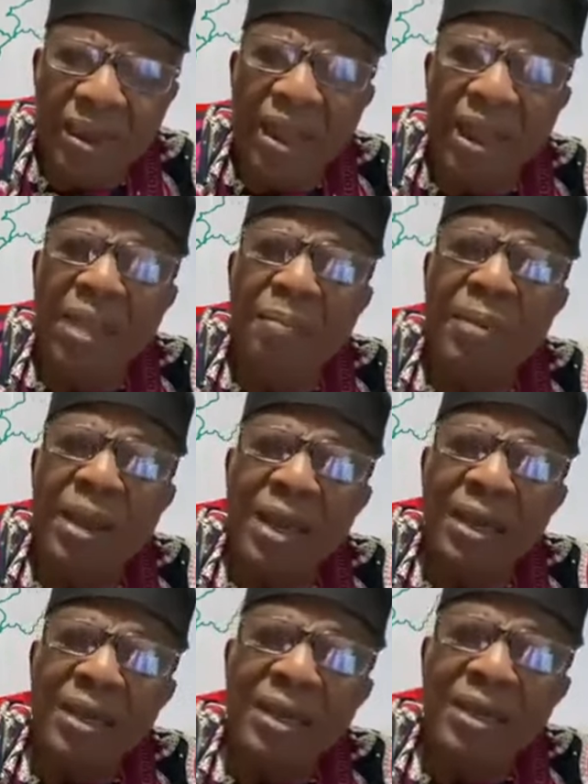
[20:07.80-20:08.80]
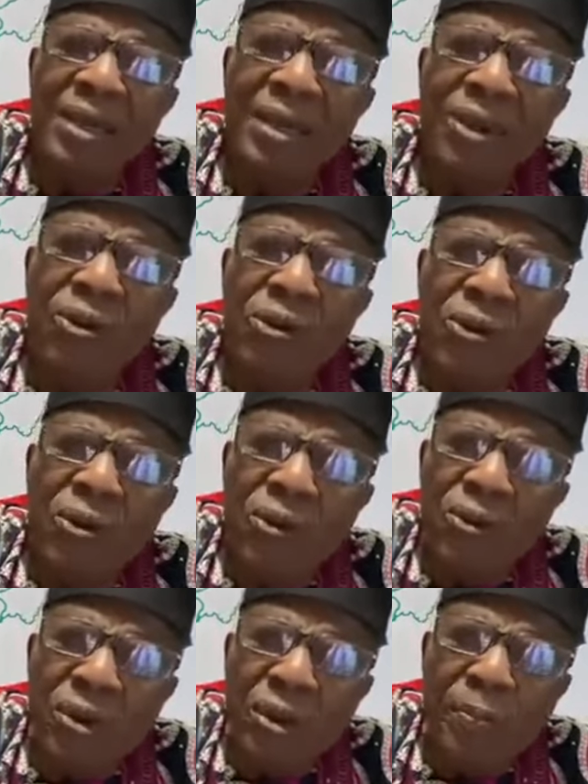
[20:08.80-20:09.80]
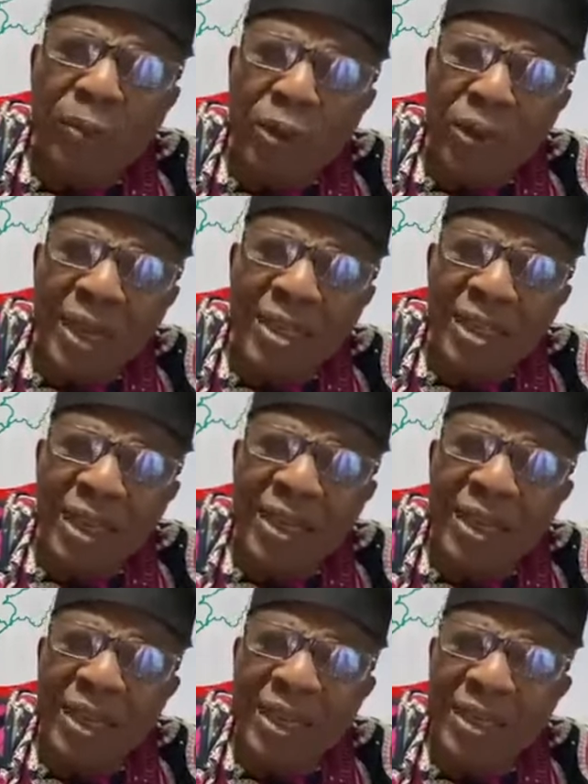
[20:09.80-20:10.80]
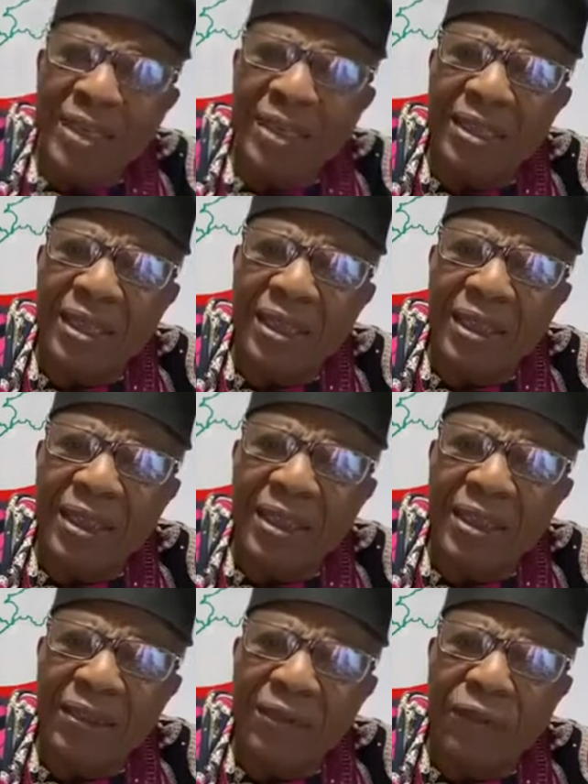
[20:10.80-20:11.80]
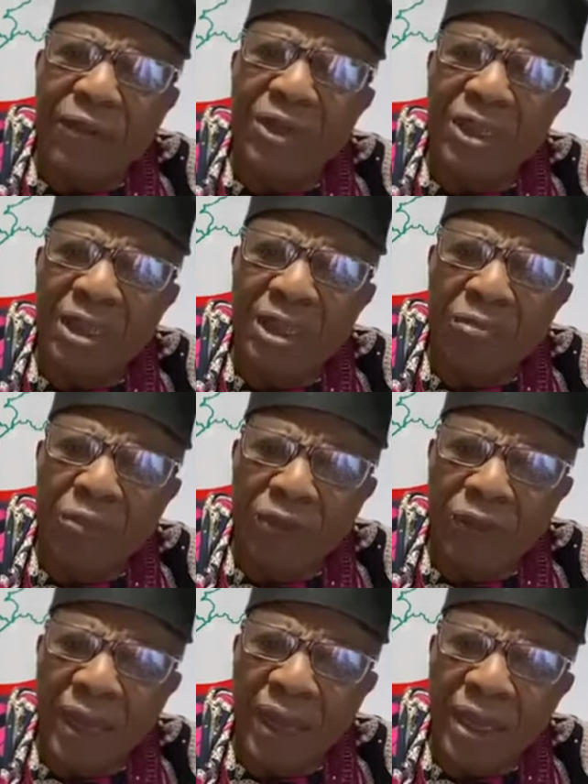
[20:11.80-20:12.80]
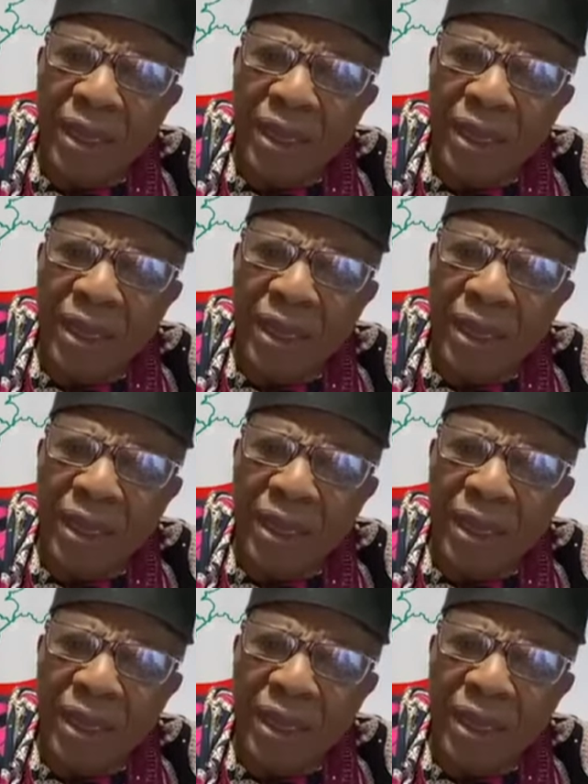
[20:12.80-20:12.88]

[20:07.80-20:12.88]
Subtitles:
a man the whole country protested against for his removal?